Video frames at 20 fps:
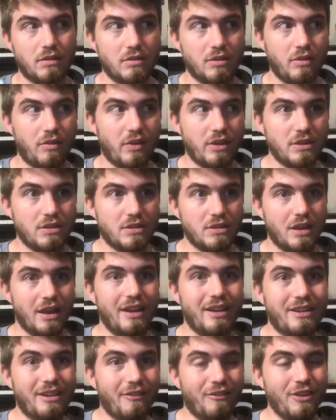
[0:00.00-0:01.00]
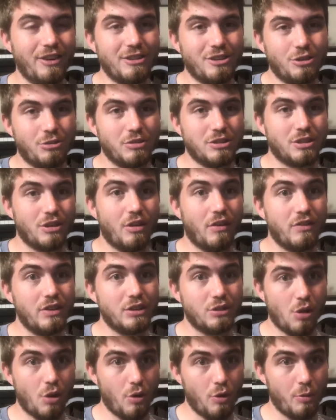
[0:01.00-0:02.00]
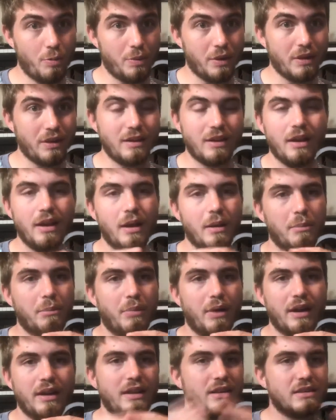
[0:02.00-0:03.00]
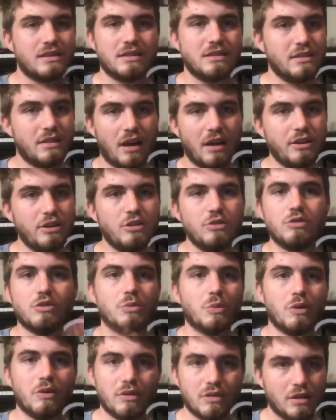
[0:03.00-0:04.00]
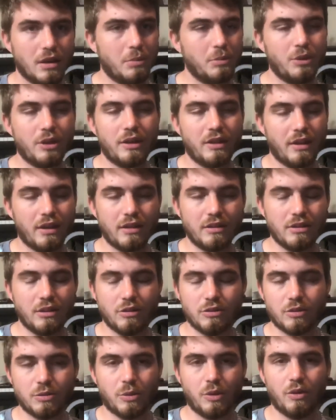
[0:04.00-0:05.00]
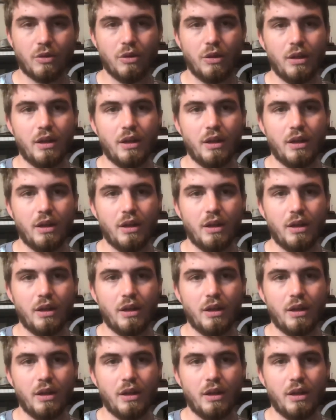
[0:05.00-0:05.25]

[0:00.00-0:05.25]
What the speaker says: Davinci Resolve is open, but it's unusable, completely unusable.